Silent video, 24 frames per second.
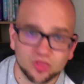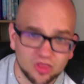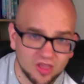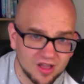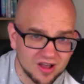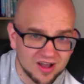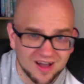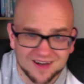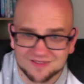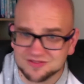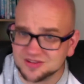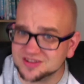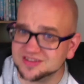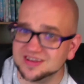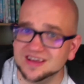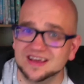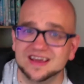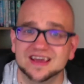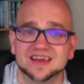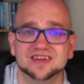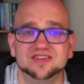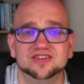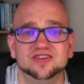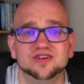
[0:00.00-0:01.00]
Coveting,
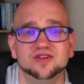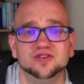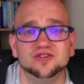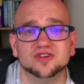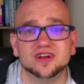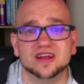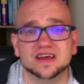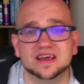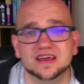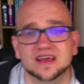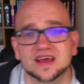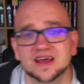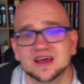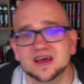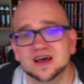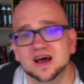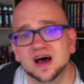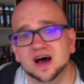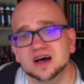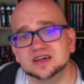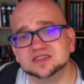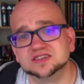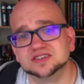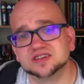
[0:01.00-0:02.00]
it's usually
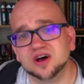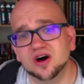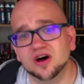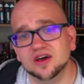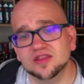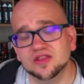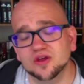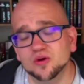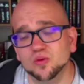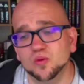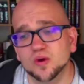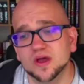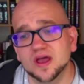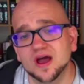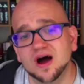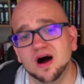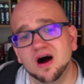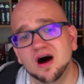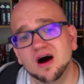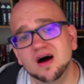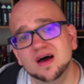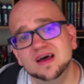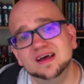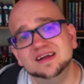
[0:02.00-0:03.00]
a sign that we
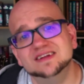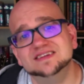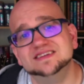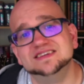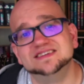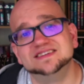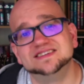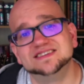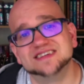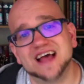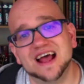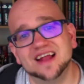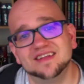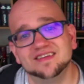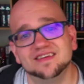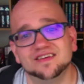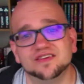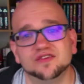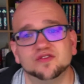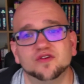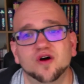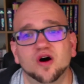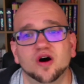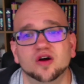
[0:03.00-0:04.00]
are
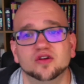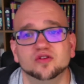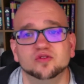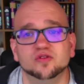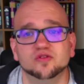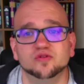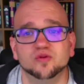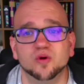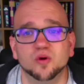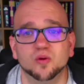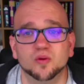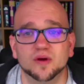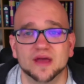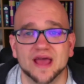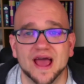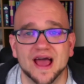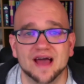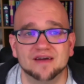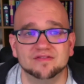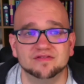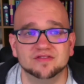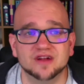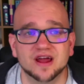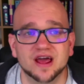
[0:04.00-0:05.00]
dissatisfied with what we
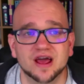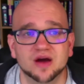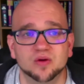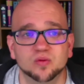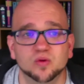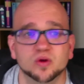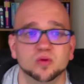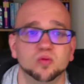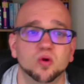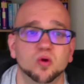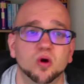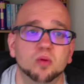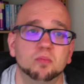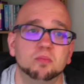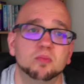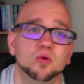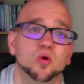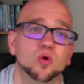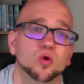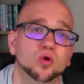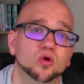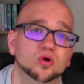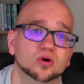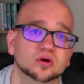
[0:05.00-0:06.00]
have now. We want
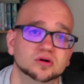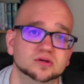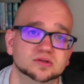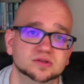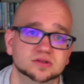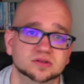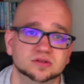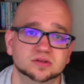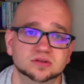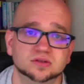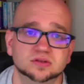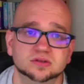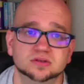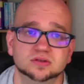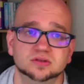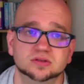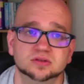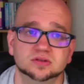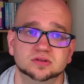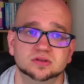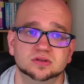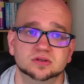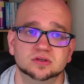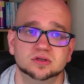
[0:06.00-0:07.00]
more.
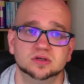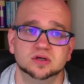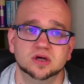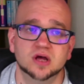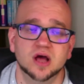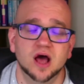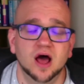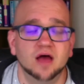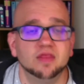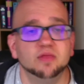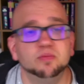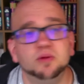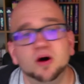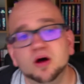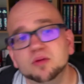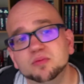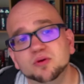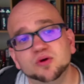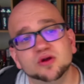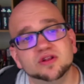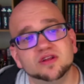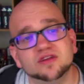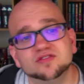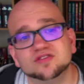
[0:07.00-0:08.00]
And the
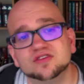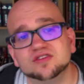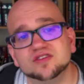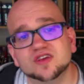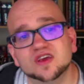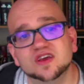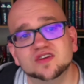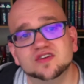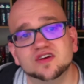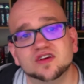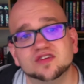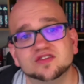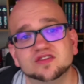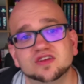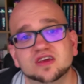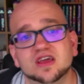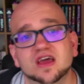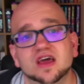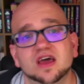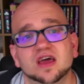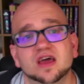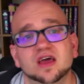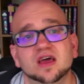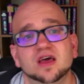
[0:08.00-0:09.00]
Bible, it doesn't teach us to
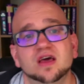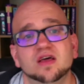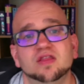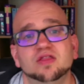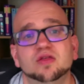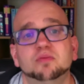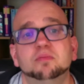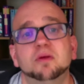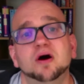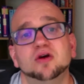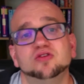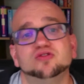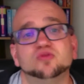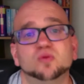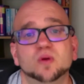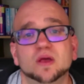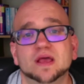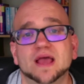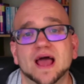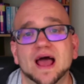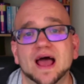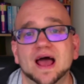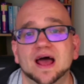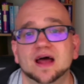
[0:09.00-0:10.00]
get the most we
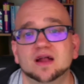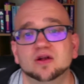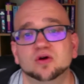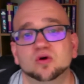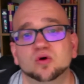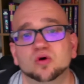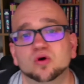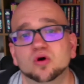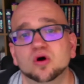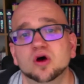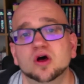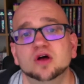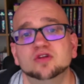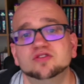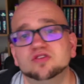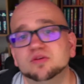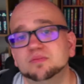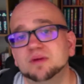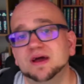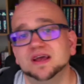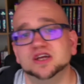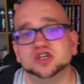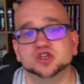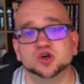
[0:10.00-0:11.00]
can or to
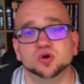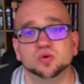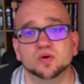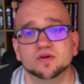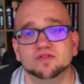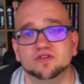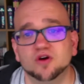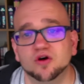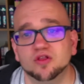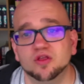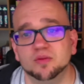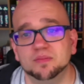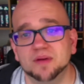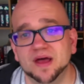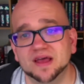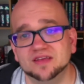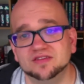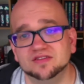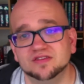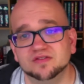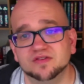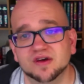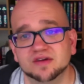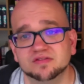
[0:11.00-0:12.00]
make sure we've got the
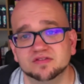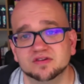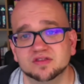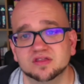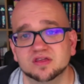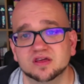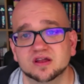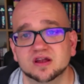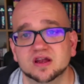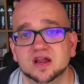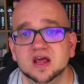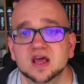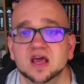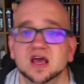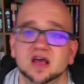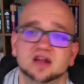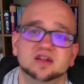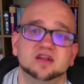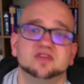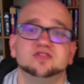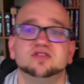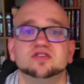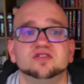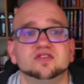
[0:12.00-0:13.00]
best of everything. It
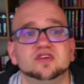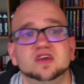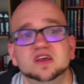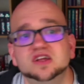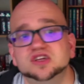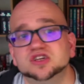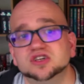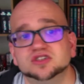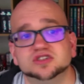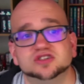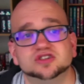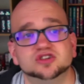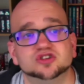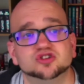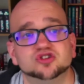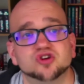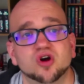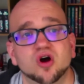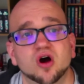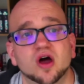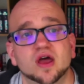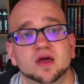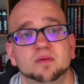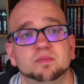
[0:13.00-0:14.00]
doesn't teach us to
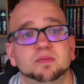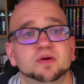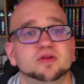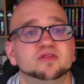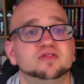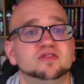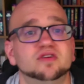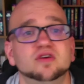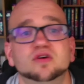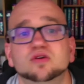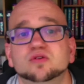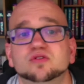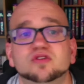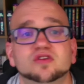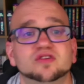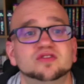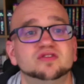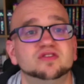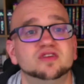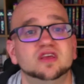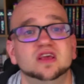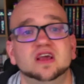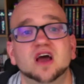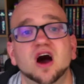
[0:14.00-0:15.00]
try and pursue, to
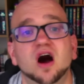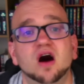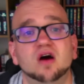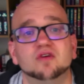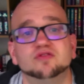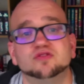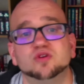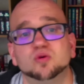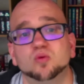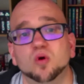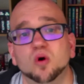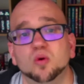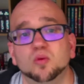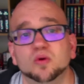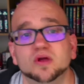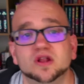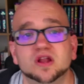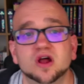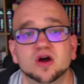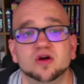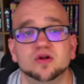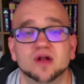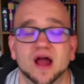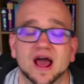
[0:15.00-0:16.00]
seek after what we
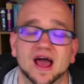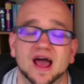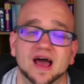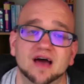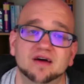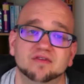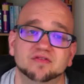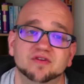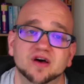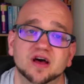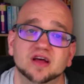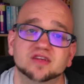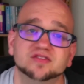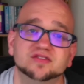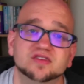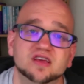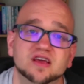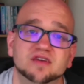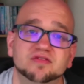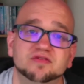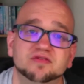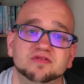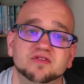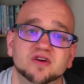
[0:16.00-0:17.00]
don't have as
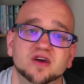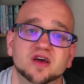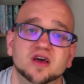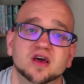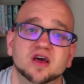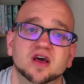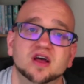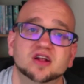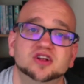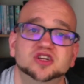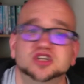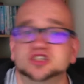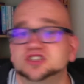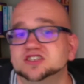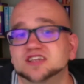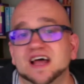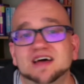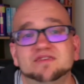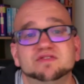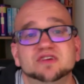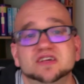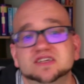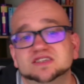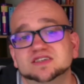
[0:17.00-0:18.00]
if just
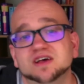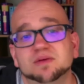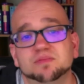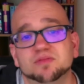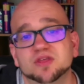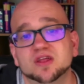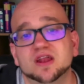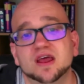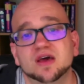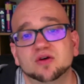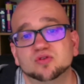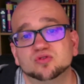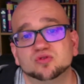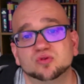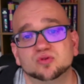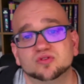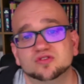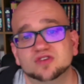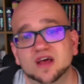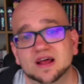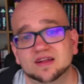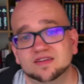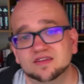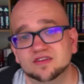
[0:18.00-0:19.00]
having something else will
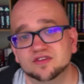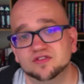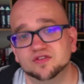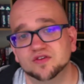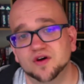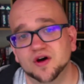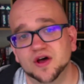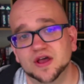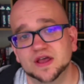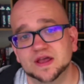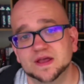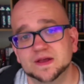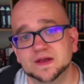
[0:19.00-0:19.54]
satisfy.